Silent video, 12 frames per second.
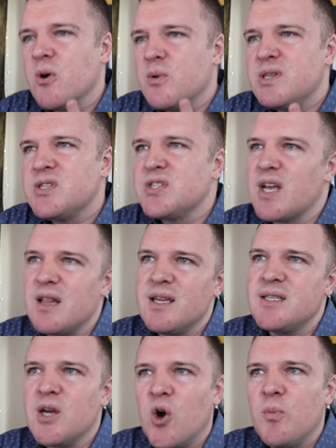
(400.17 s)
always
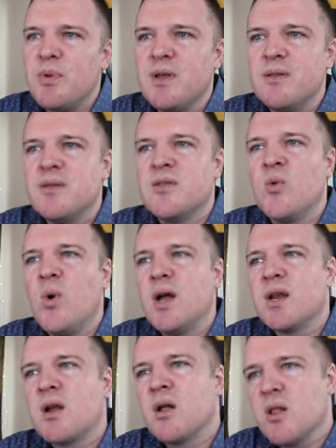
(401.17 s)
selling to open the
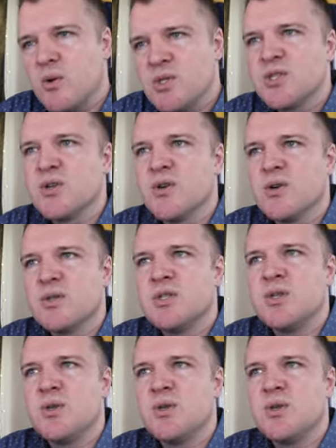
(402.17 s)
one closer